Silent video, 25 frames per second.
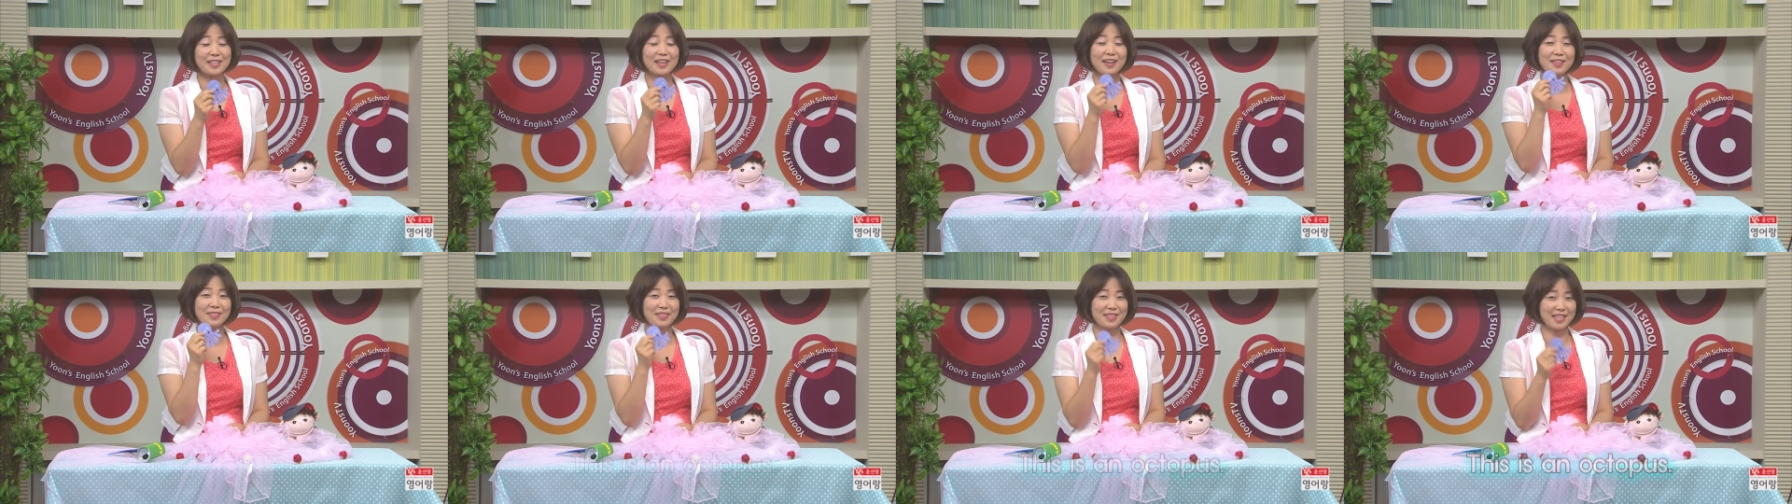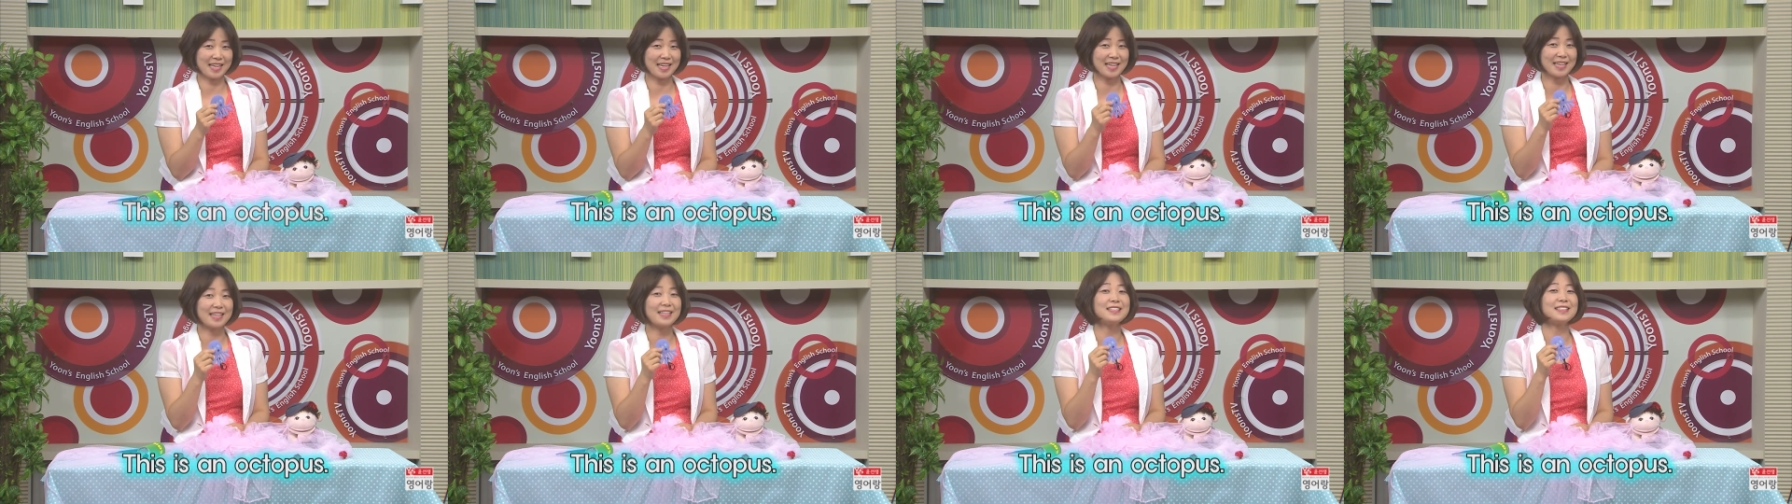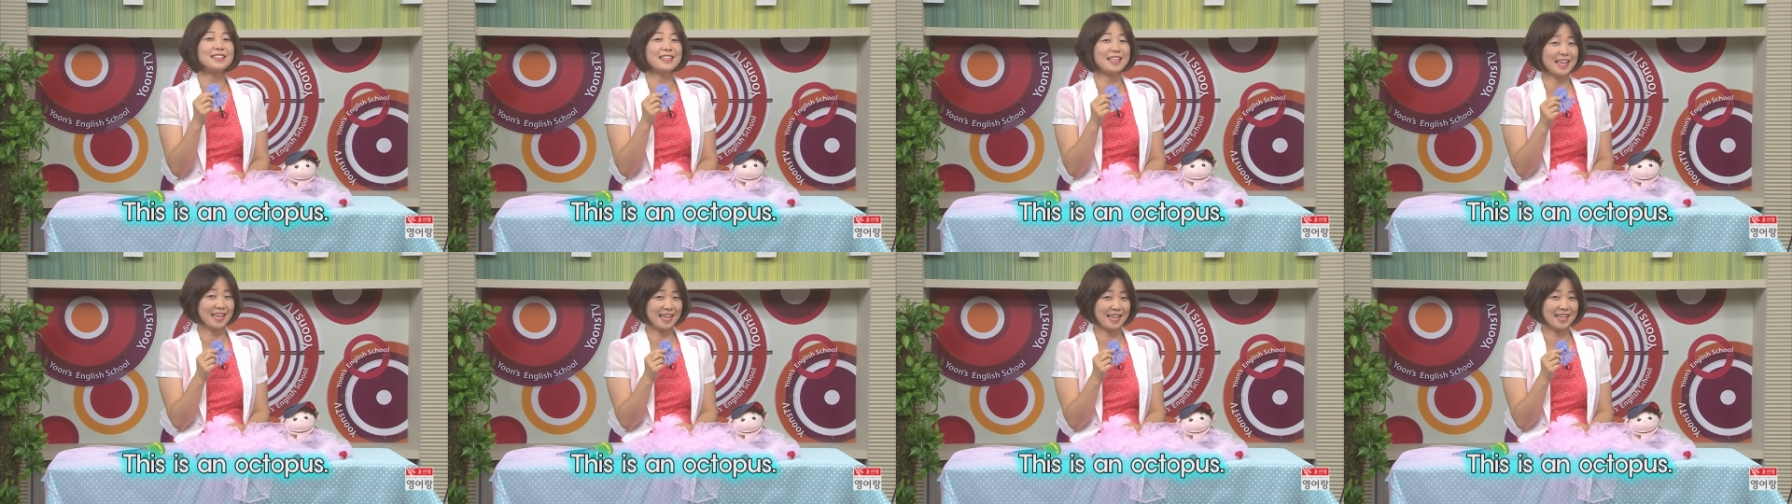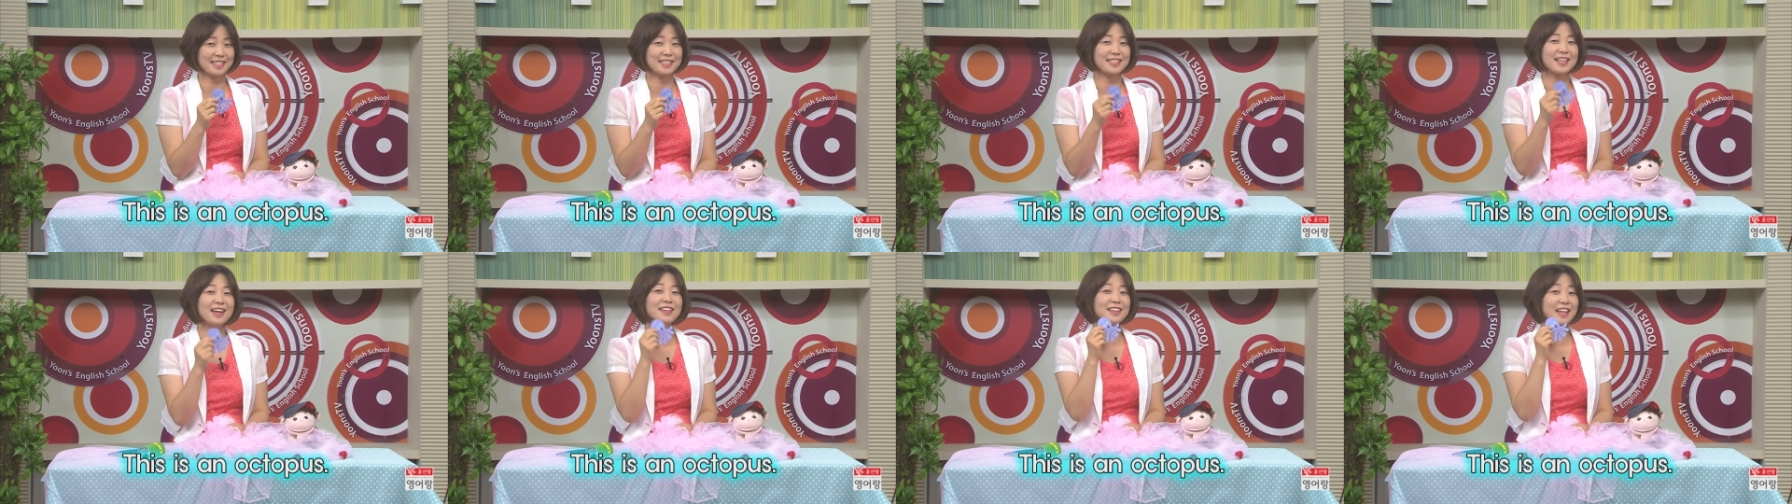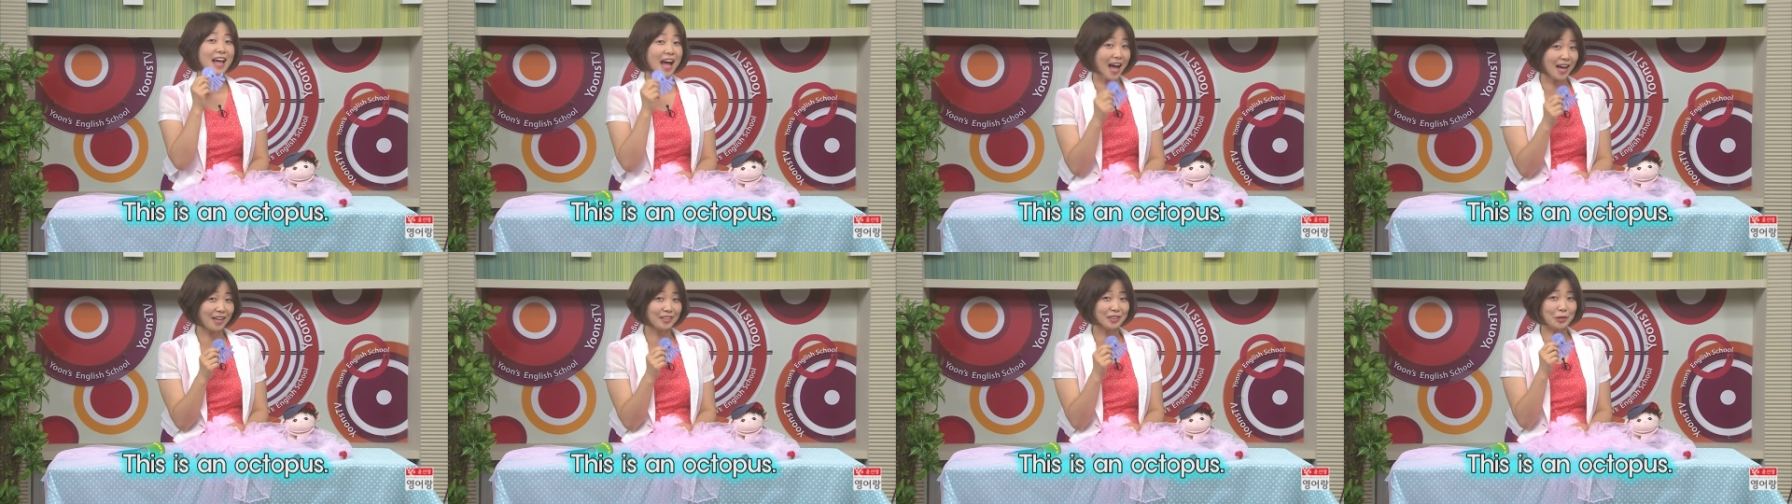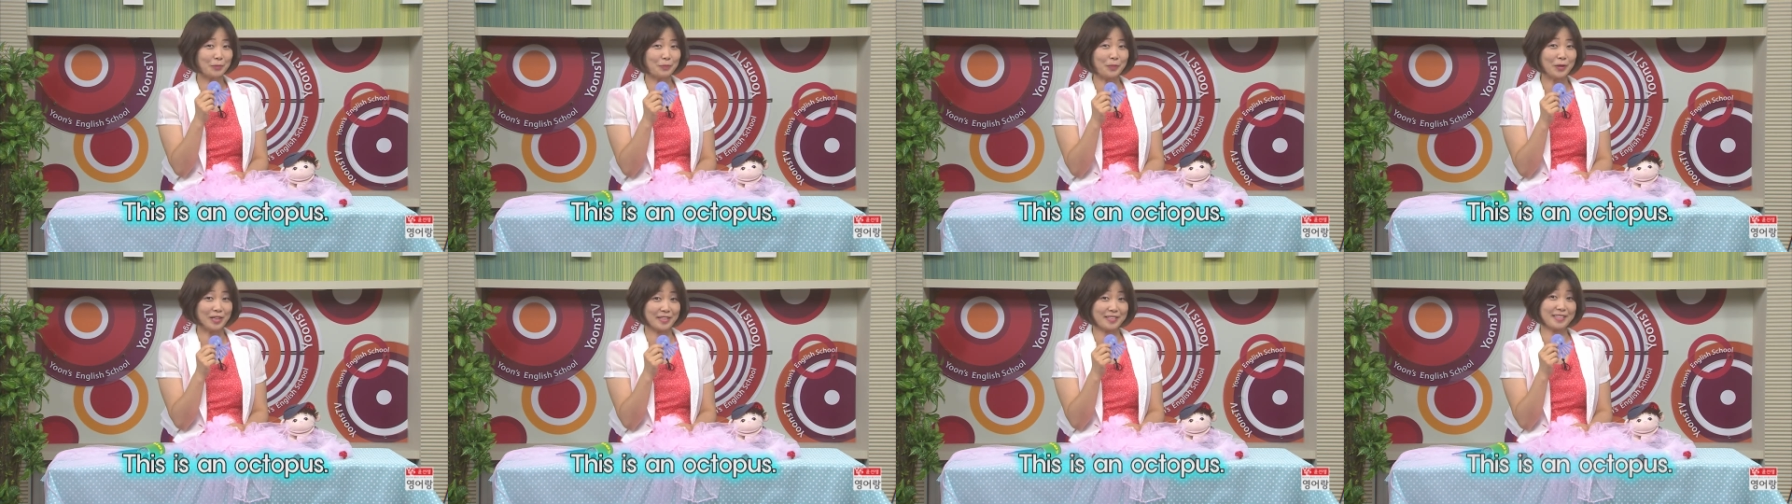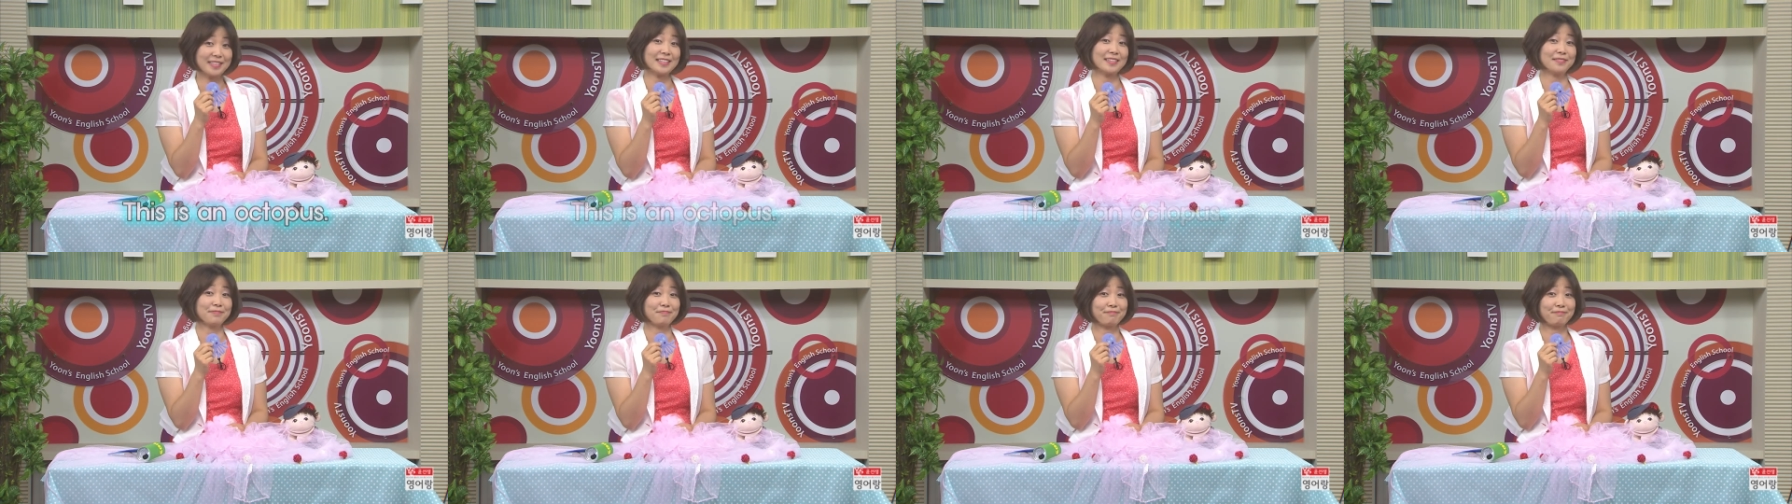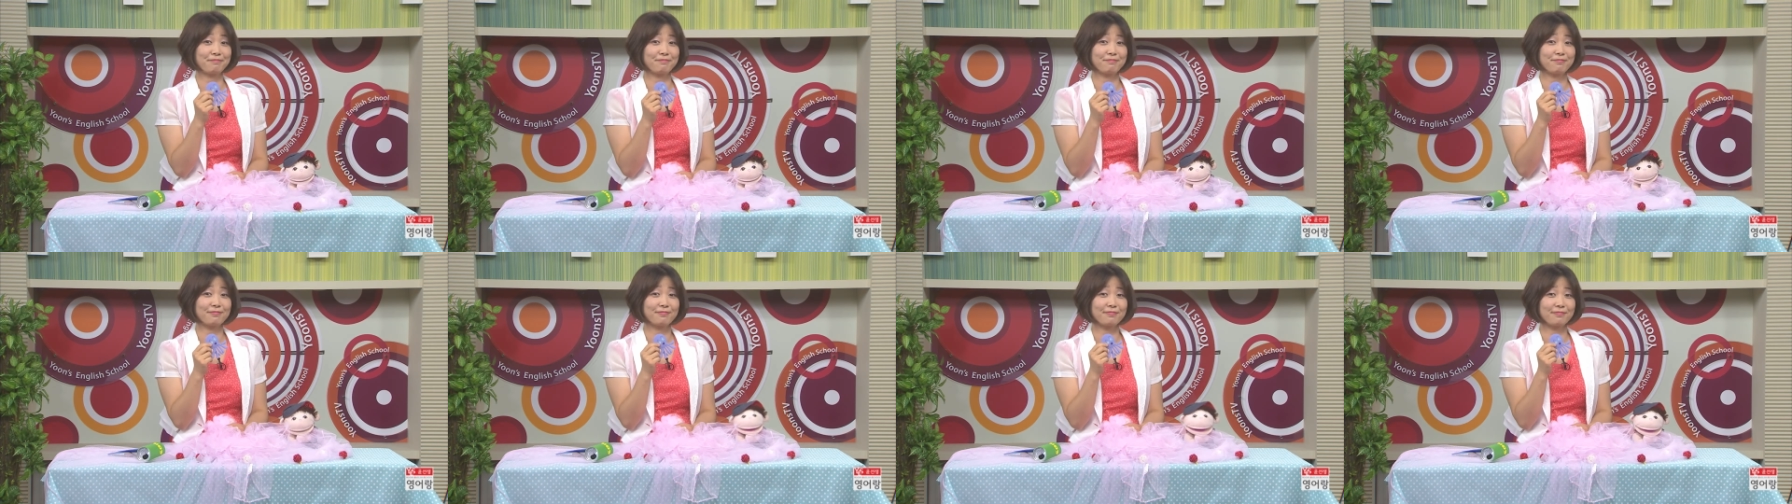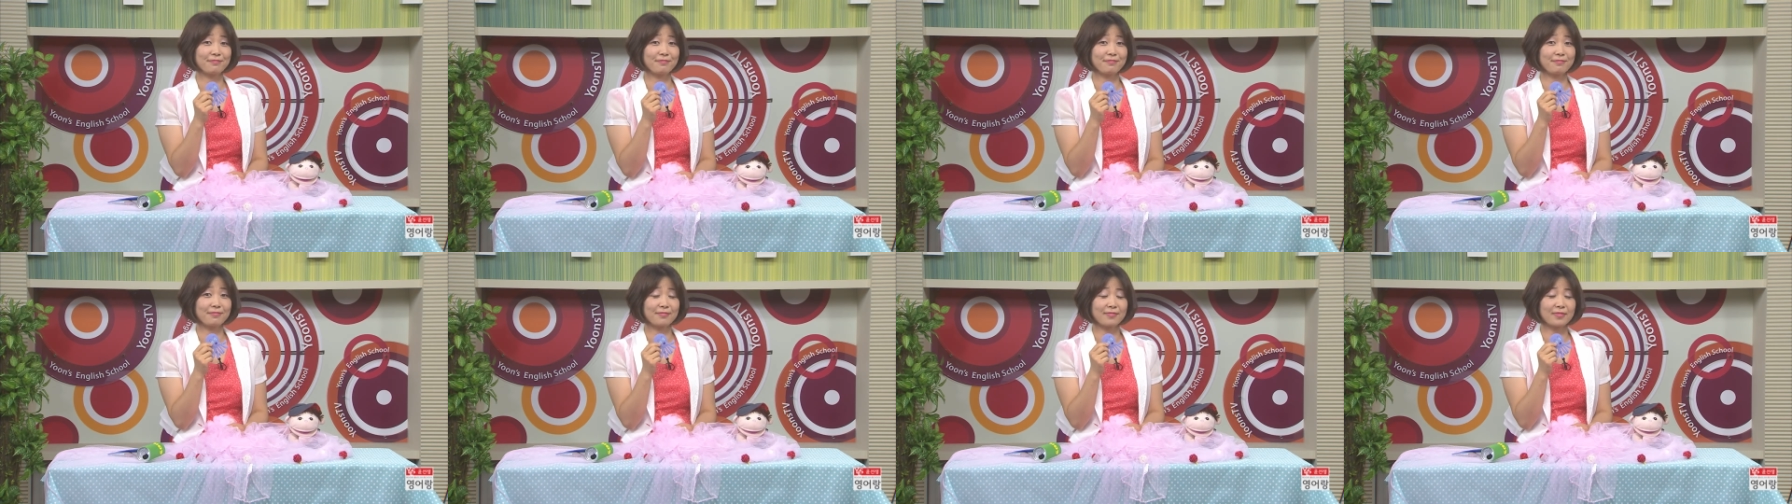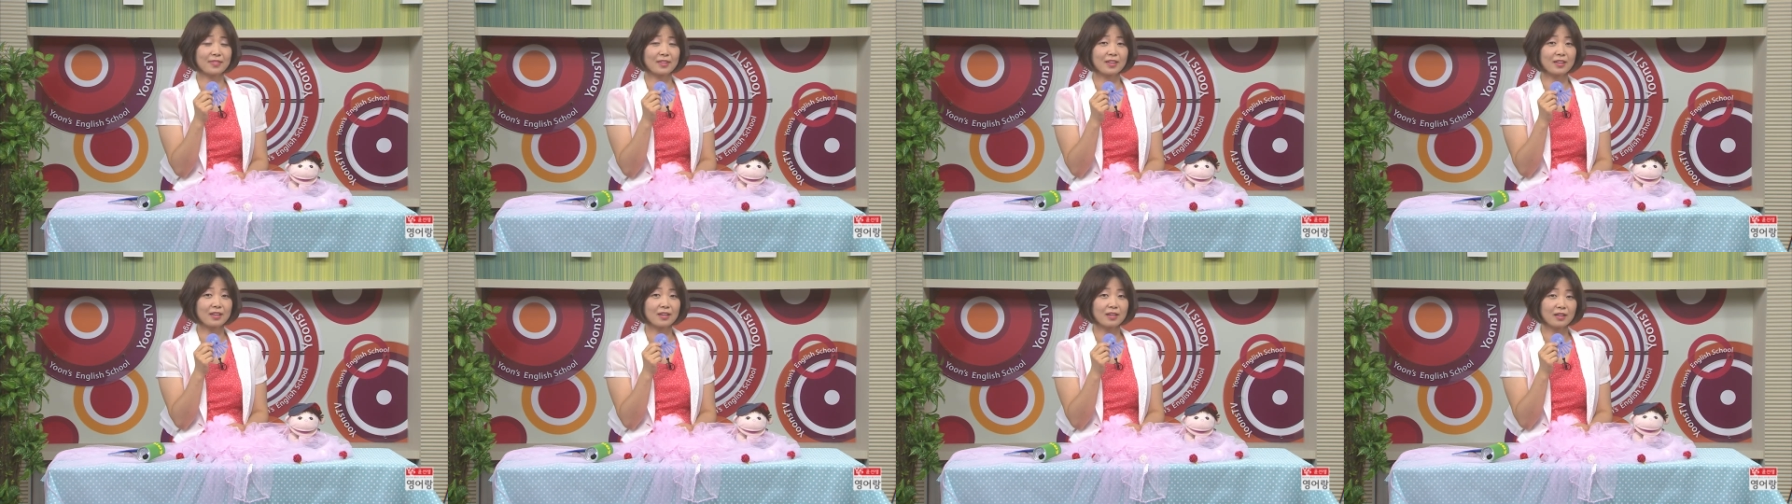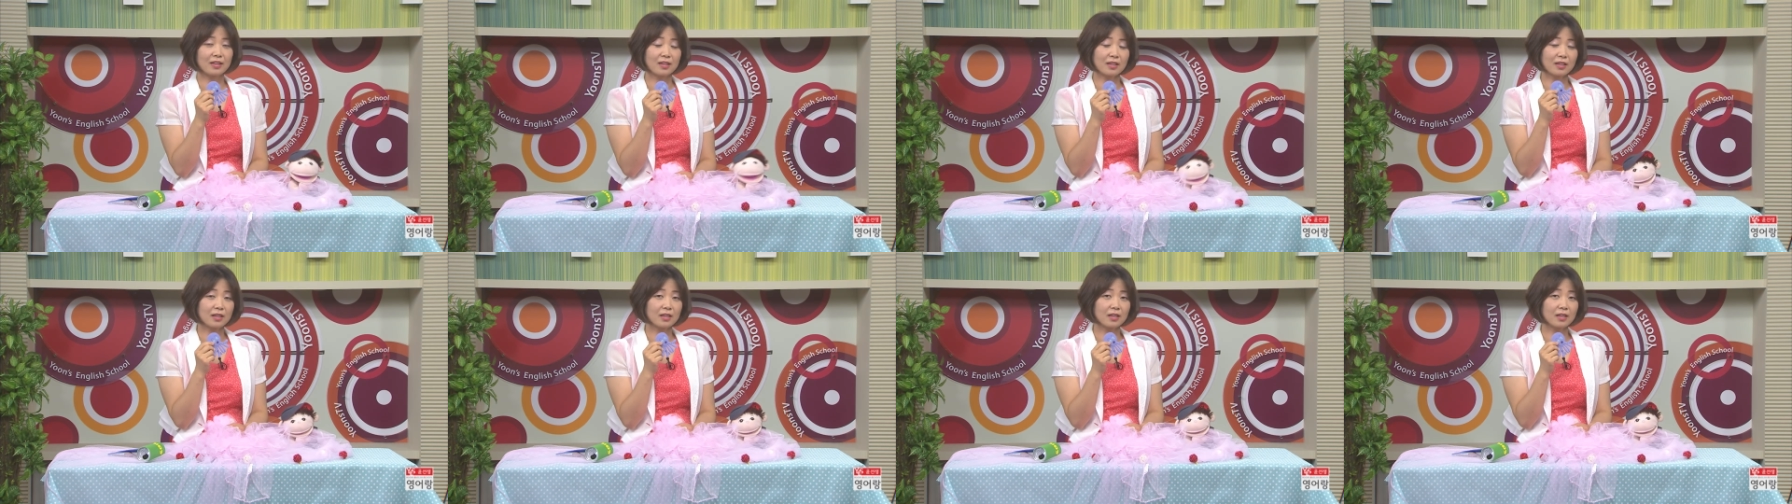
This is an octopus. Ella, I